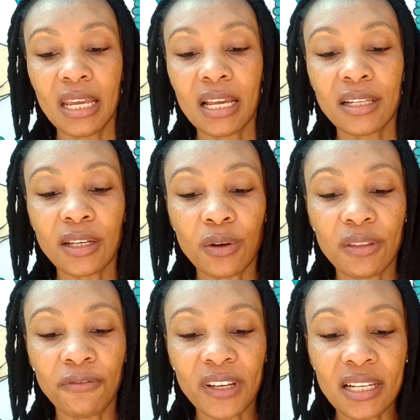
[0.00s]
So the
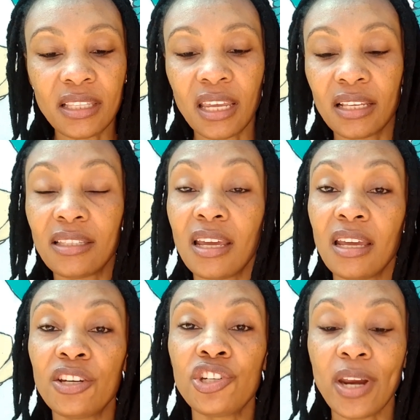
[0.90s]
first thing is they
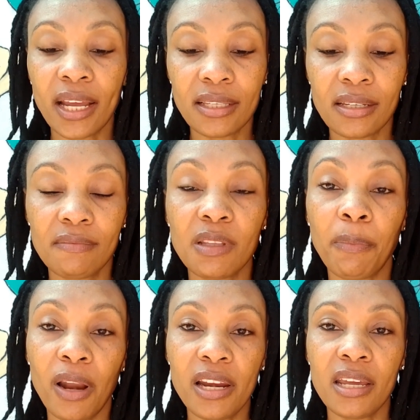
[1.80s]
attract the
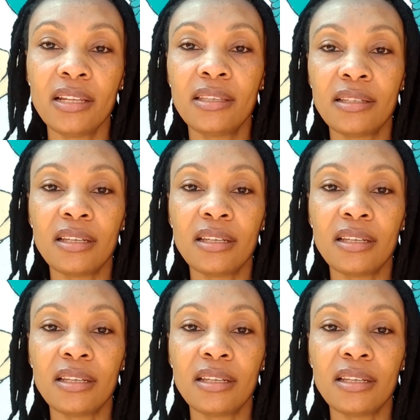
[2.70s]
pollinators,